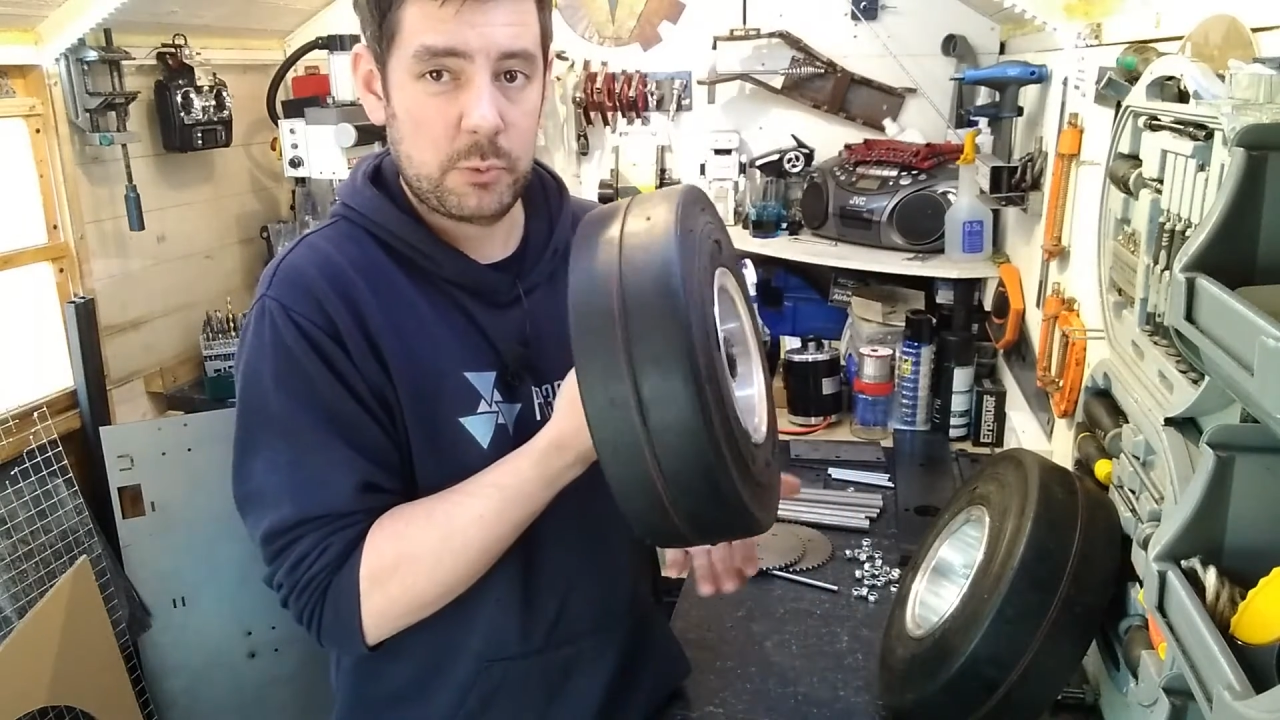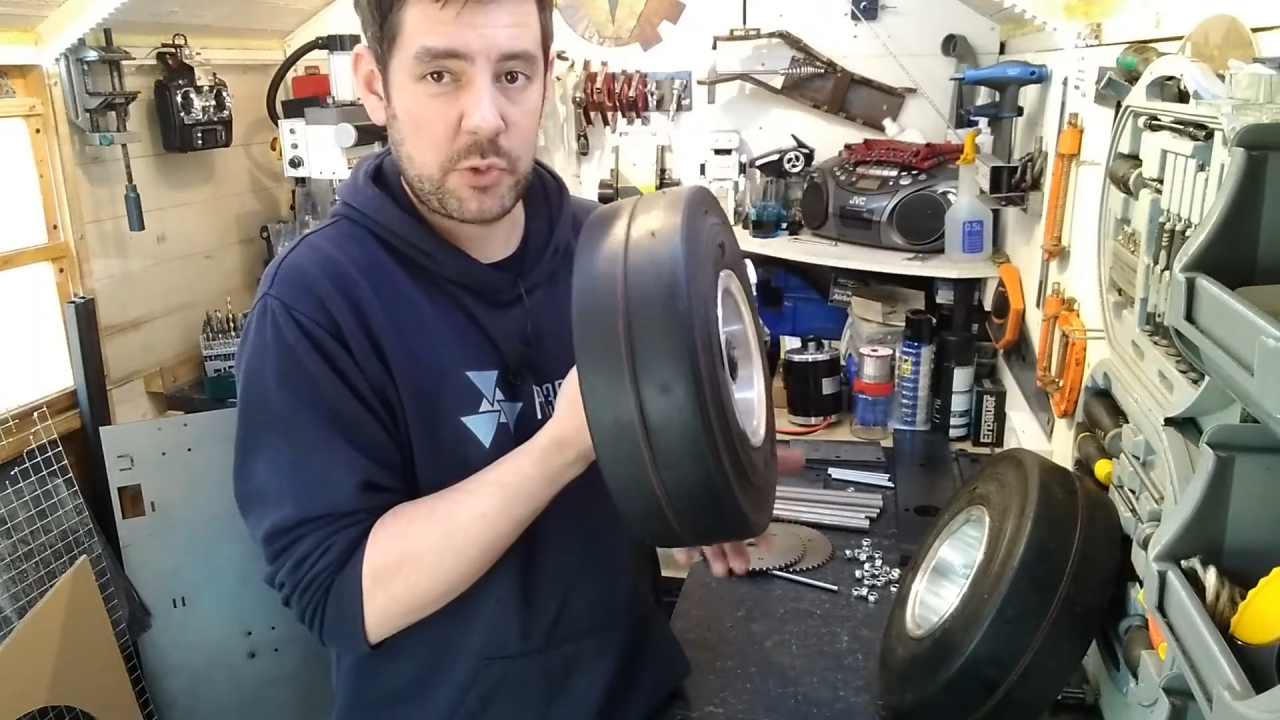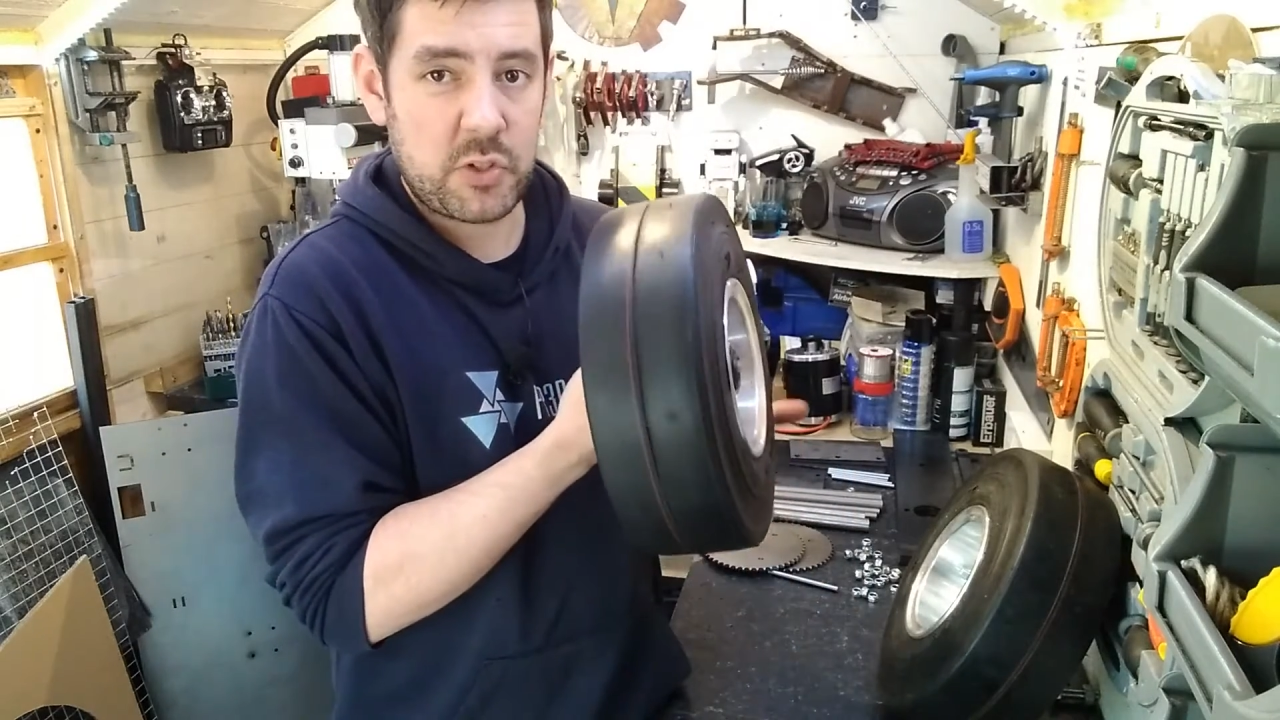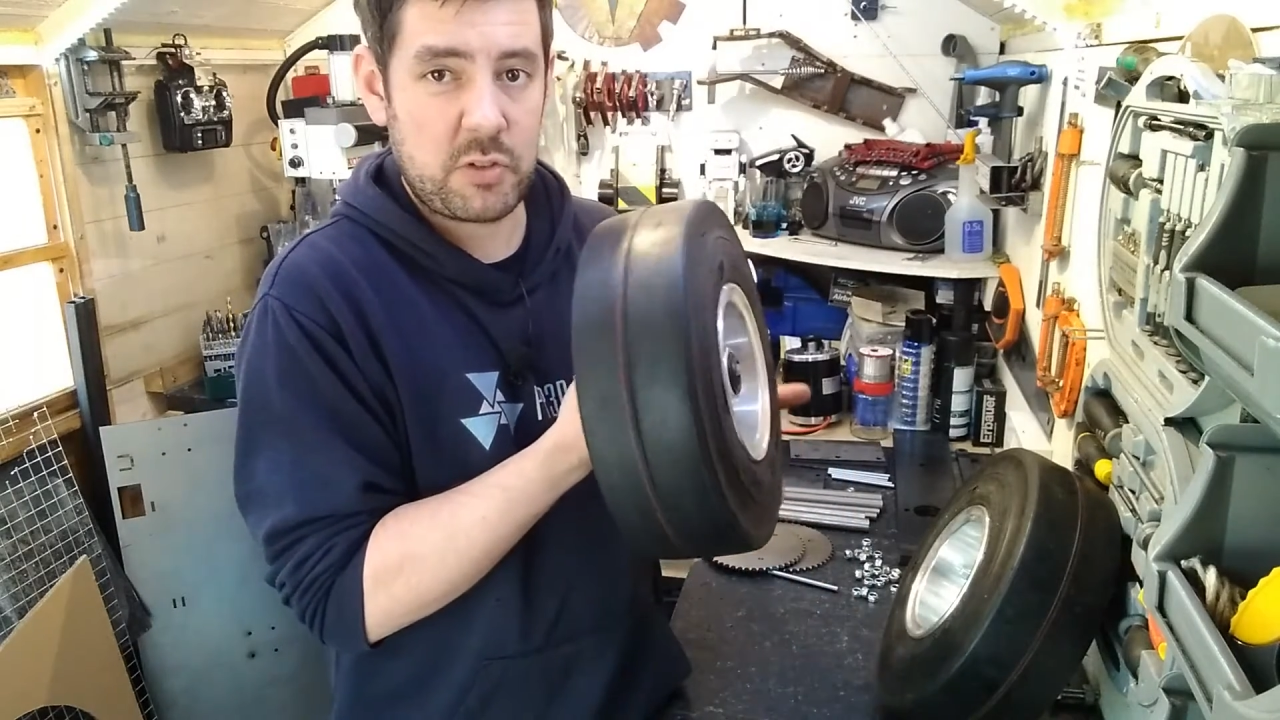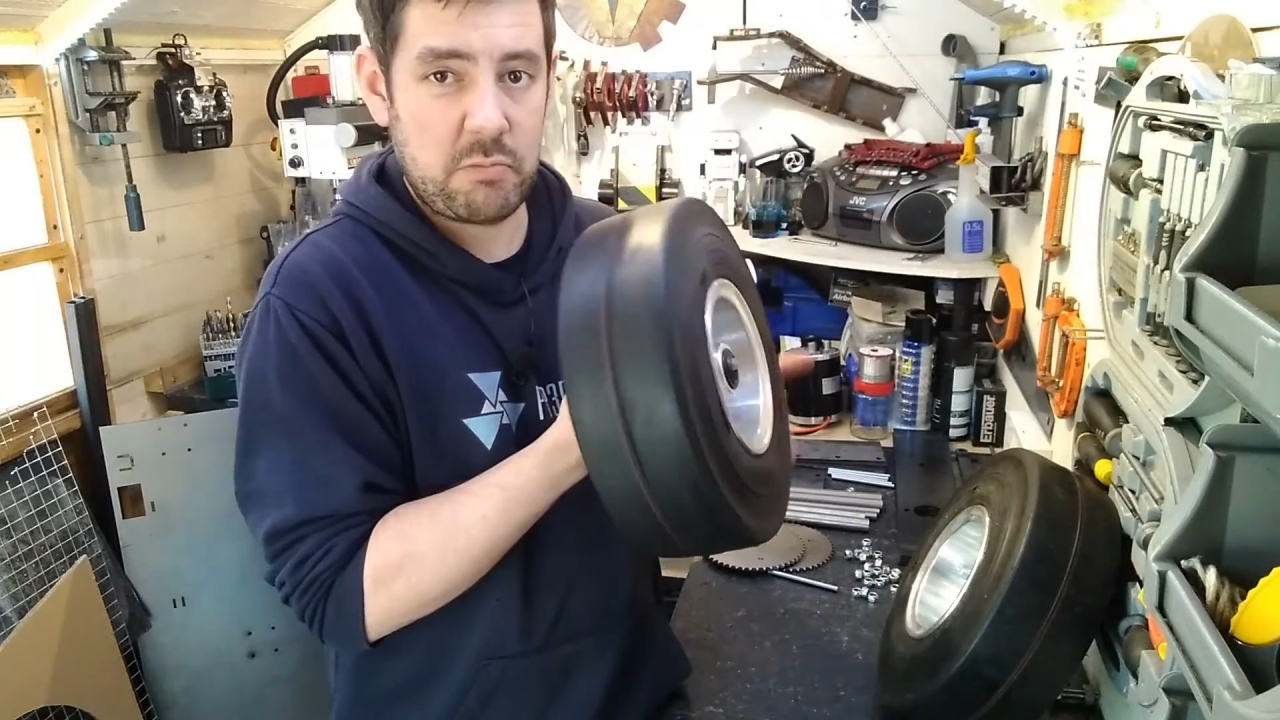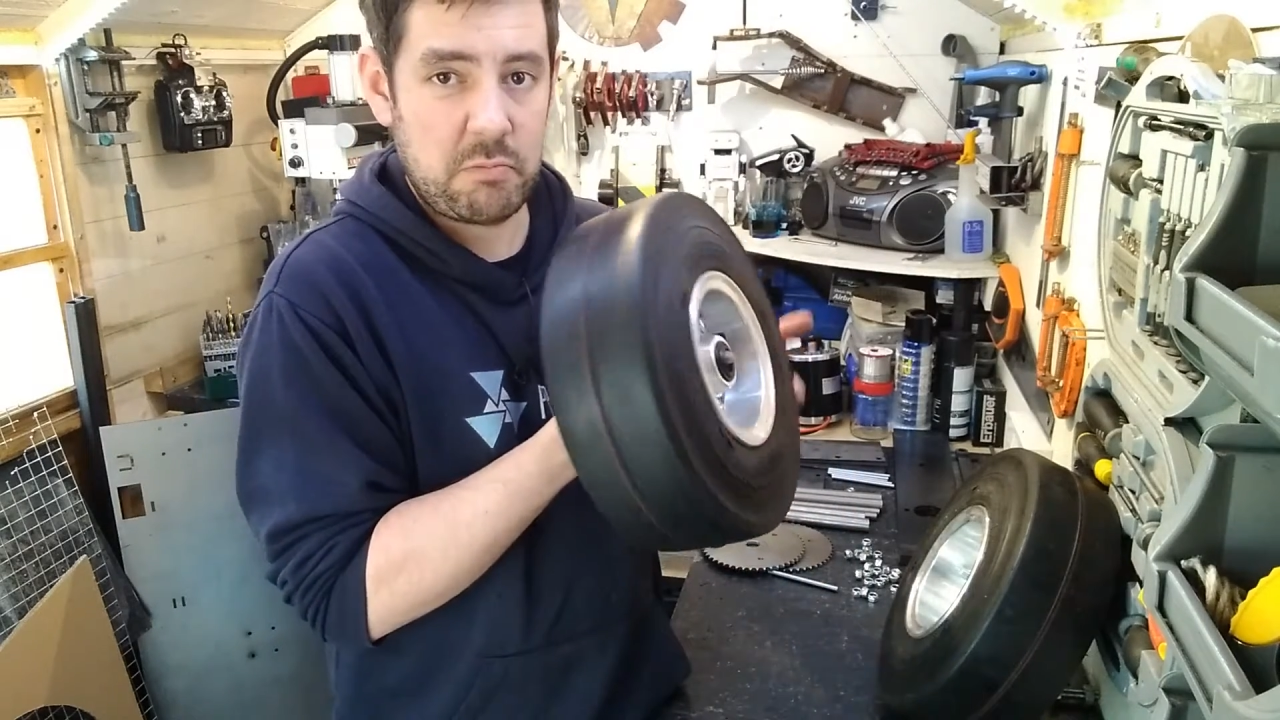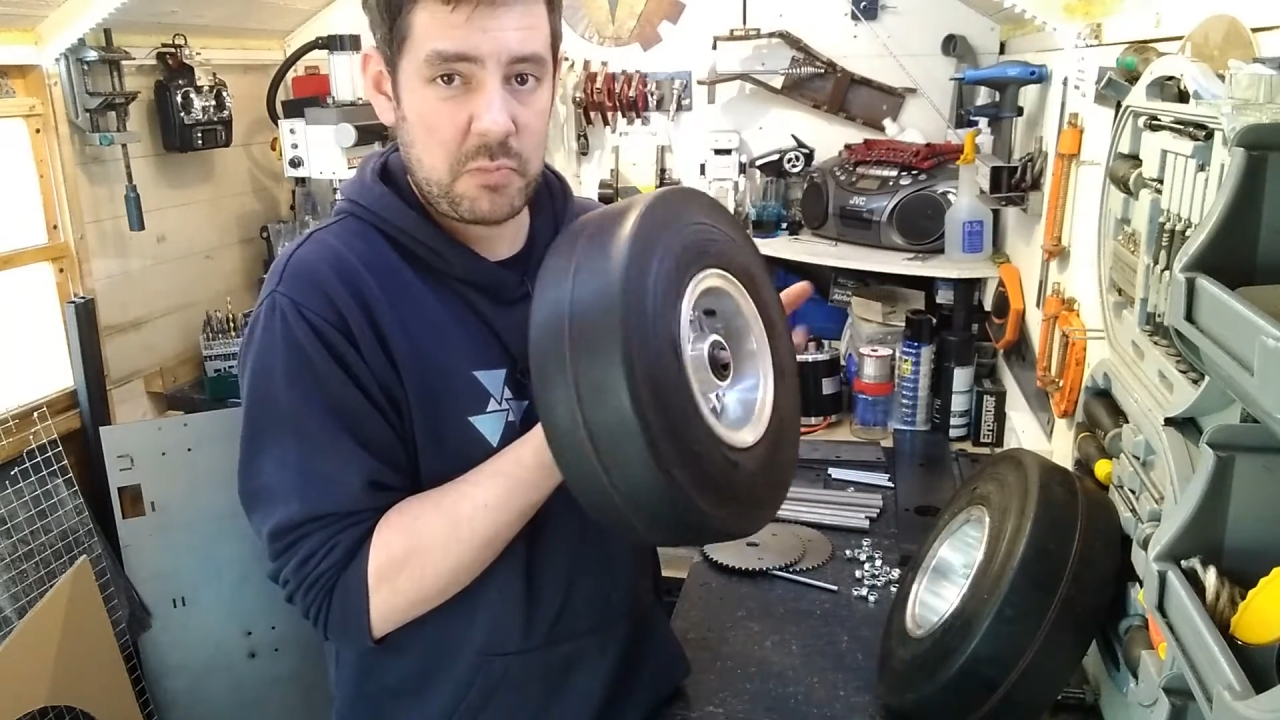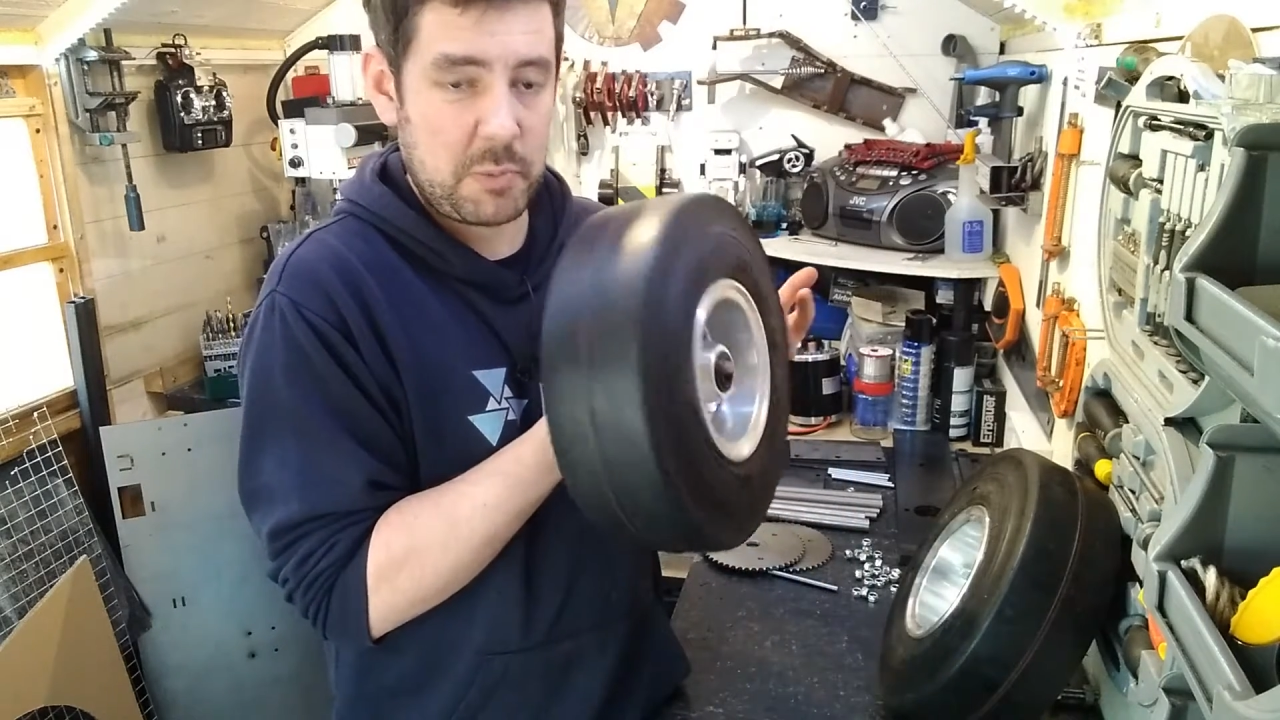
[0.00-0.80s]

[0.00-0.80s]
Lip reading: will just